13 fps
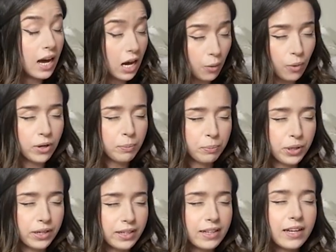I want to
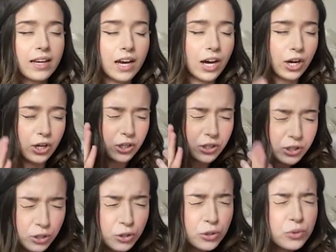put a
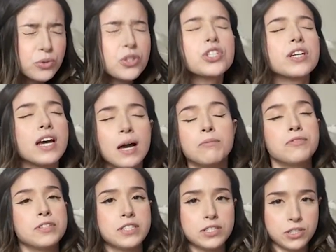huge
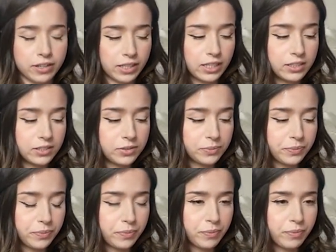emphasis on this.
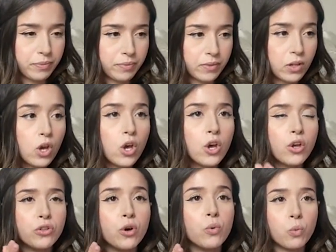
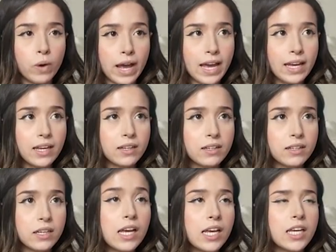The way
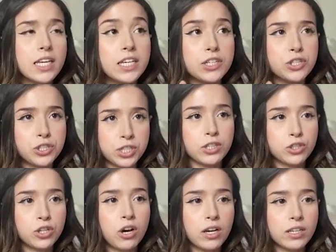he
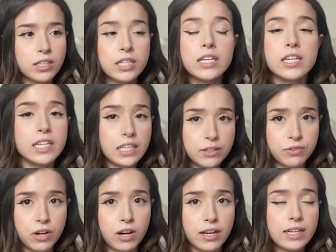shit-talked
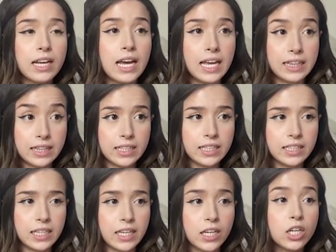Yvonne and
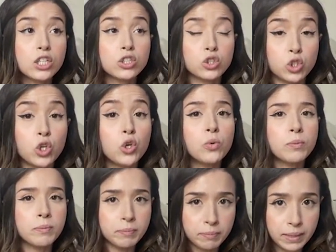Lily to
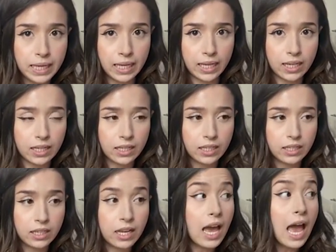me
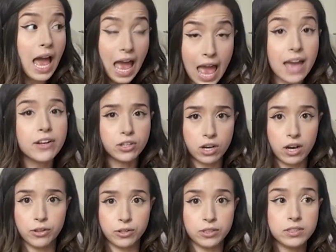and
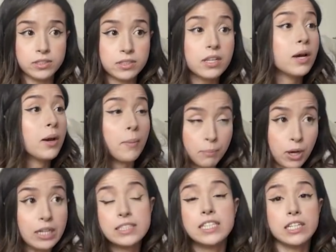others,
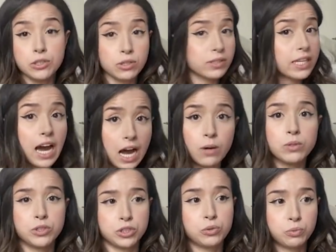particularly, I will
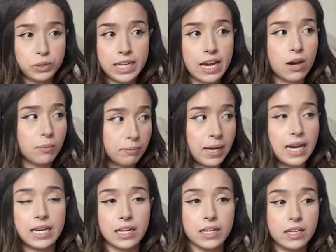just recount
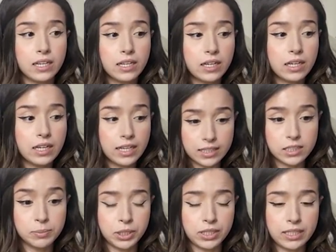my
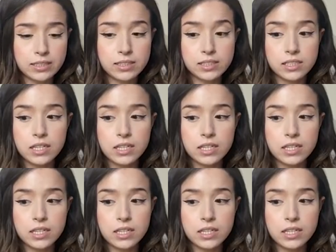experience,